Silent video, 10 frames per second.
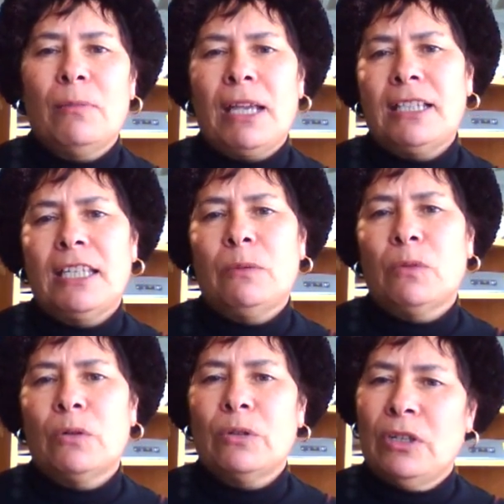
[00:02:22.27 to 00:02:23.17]
the man said,
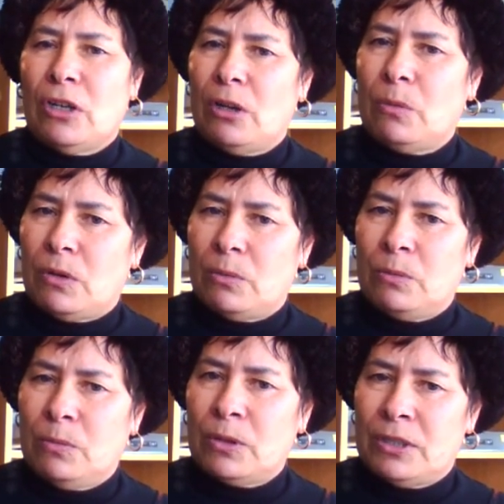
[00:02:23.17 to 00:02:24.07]
"Well, you know,
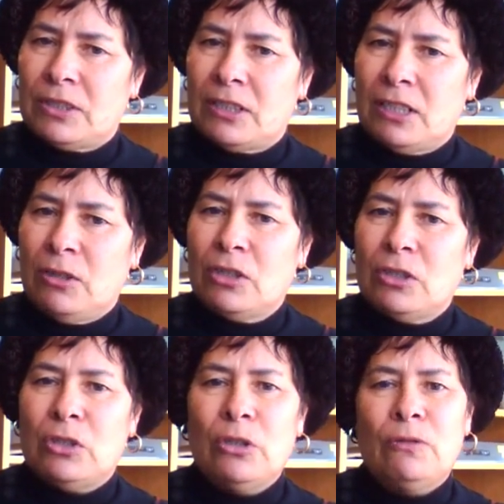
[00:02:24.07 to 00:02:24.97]
what is it that you
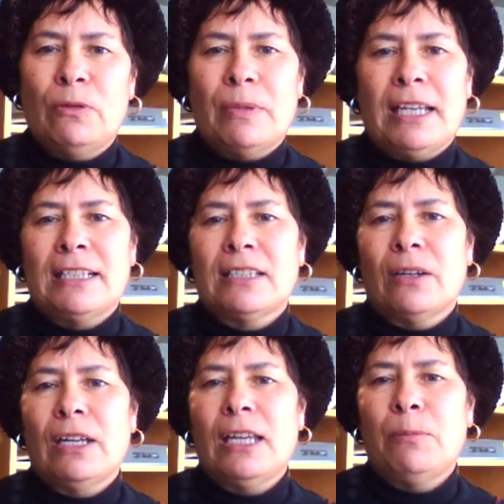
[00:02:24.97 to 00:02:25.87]
can do for me?"
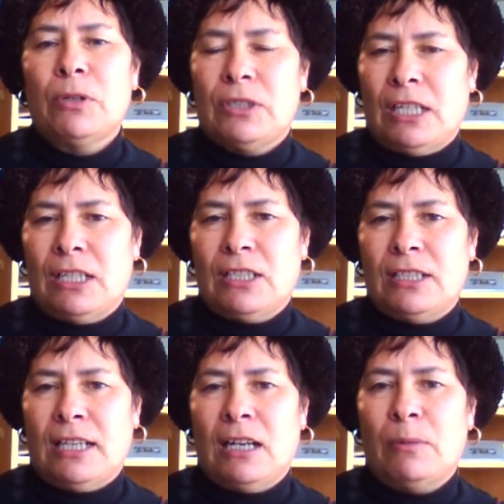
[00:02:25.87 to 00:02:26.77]
So he proceeded to
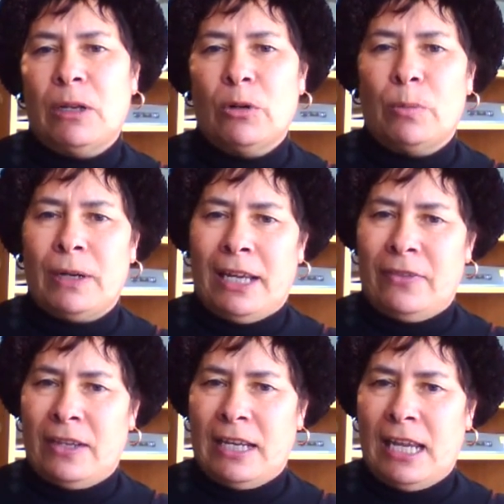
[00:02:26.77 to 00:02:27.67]
tell him a little
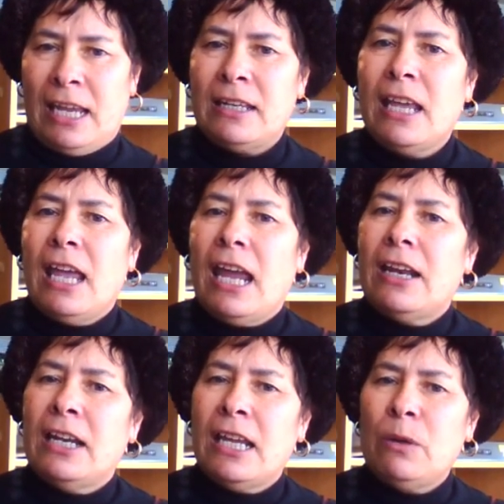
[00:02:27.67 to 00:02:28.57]
plan that he had,
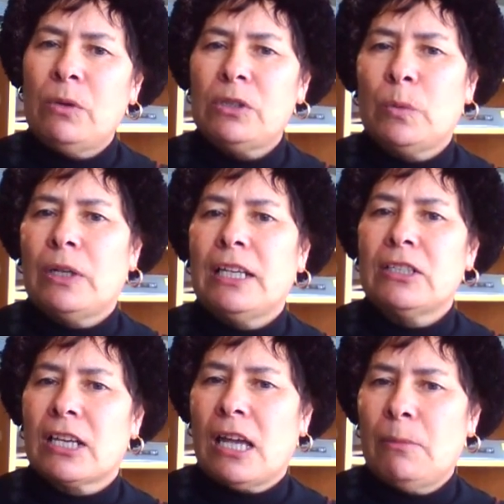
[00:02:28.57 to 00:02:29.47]
and he was willing
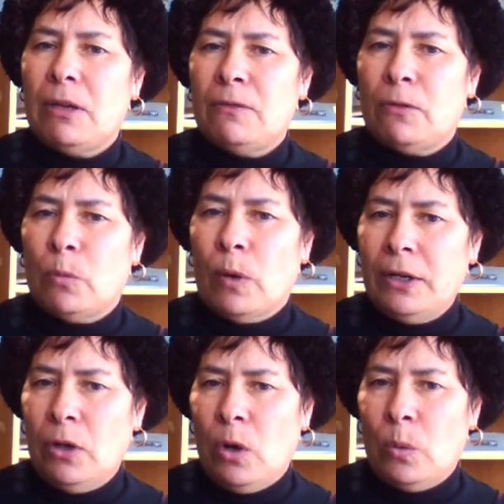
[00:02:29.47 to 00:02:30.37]
to come in for
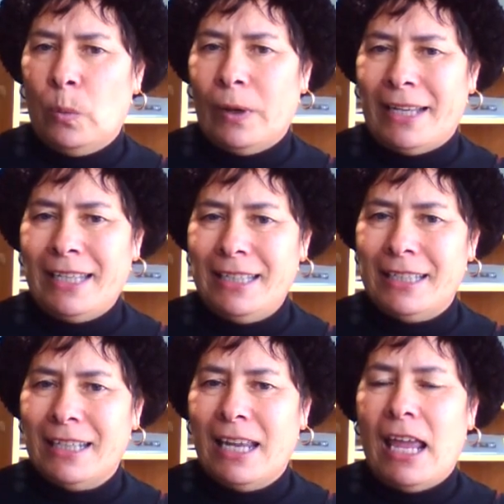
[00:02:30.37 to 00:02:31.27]
one whole
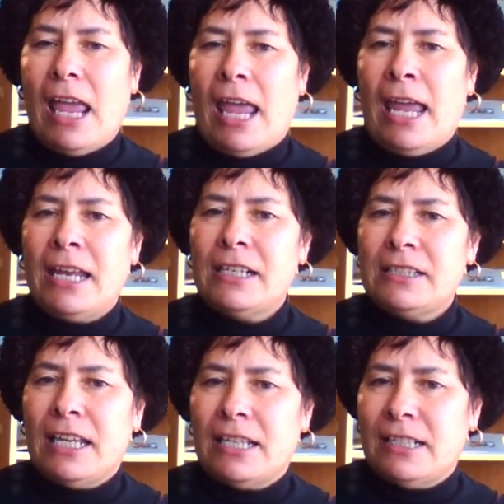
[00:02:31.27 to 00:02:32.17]
week and a
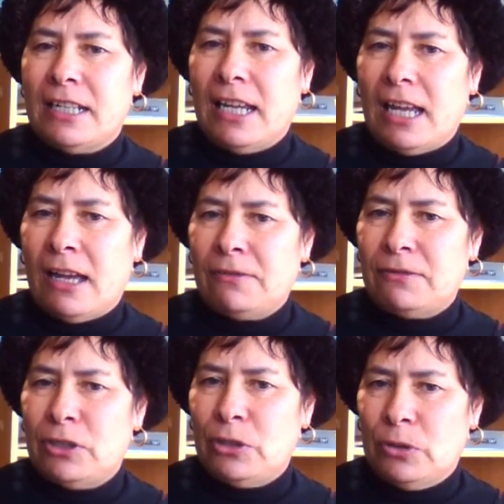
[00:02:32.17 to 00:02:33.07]
Saturday
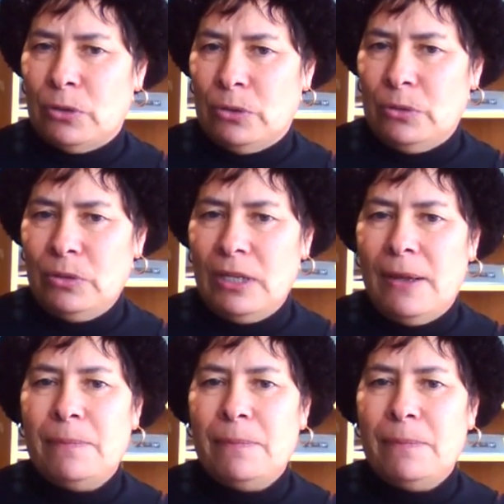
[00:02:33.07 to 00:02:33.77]
afternoon